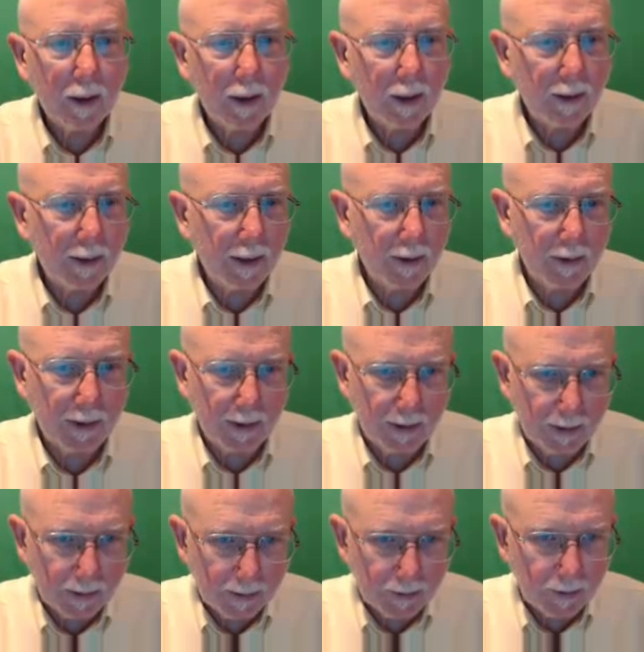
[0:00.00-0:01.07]
and
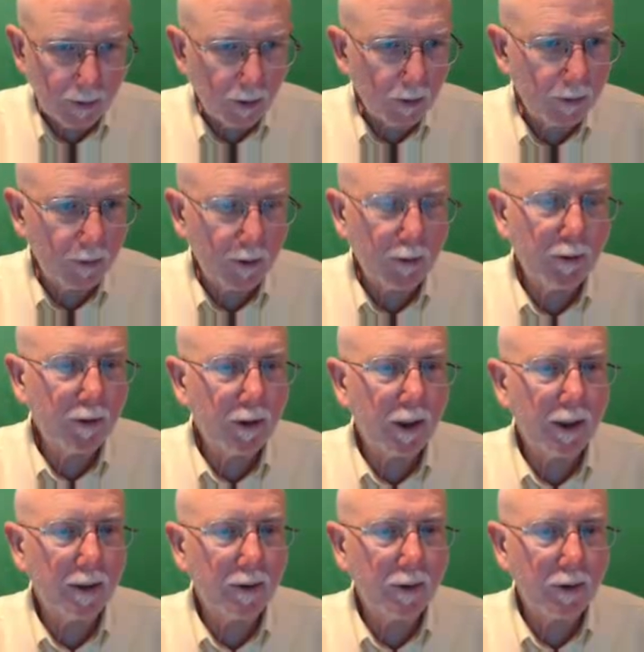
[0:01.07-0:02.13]
it's an auxiliary
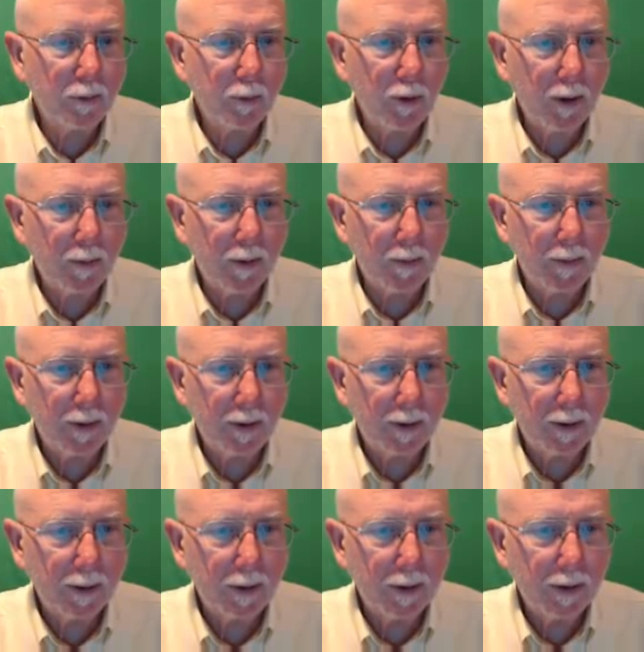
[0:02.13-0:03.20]
line in this problem.
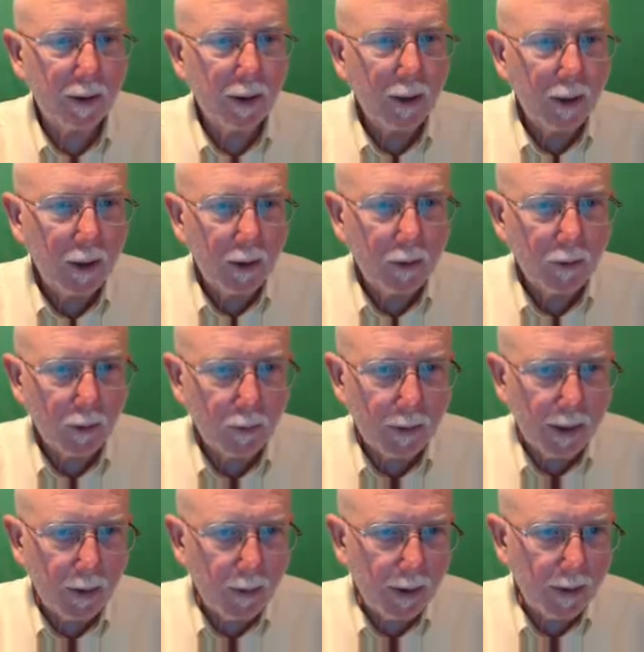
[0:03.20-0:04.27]
So
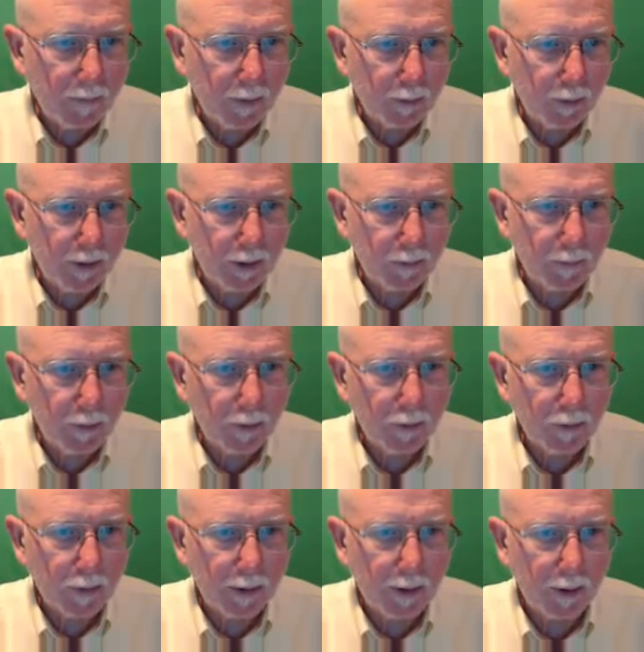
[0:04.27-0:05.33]
now I have a
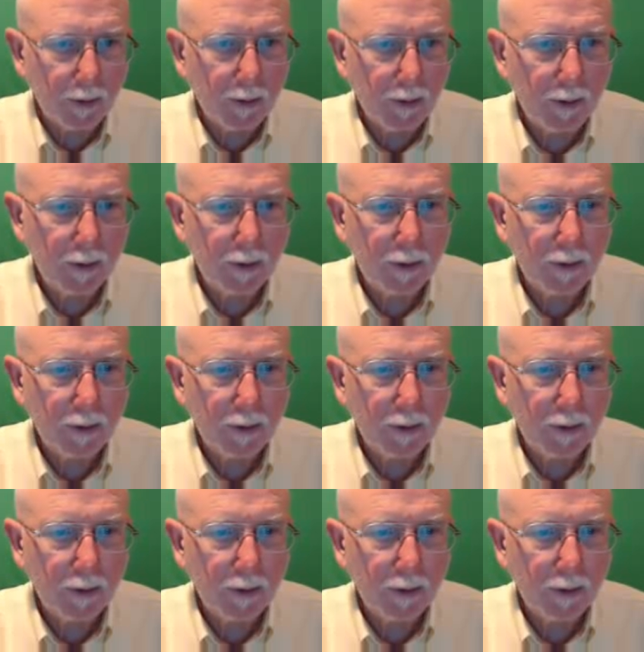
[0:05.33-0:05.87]
transversal here,